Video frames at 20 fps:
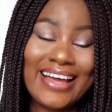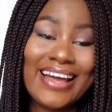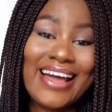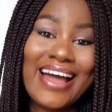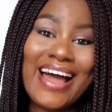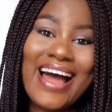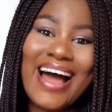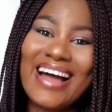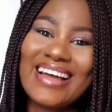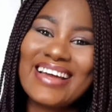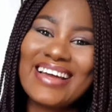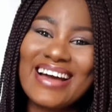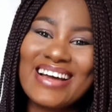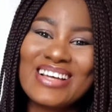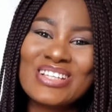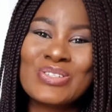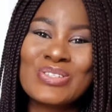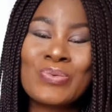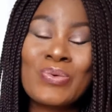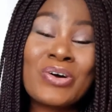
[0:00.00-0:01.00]
Hi guys,
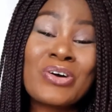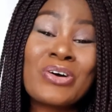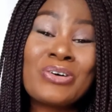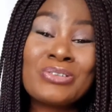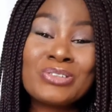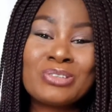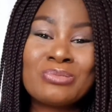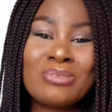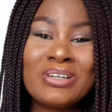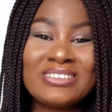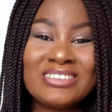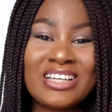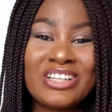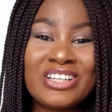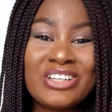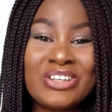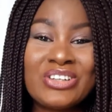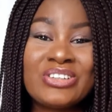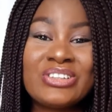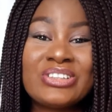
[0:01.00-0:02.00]
welcome to my
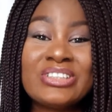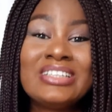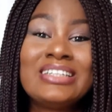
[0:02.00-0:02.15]
channel.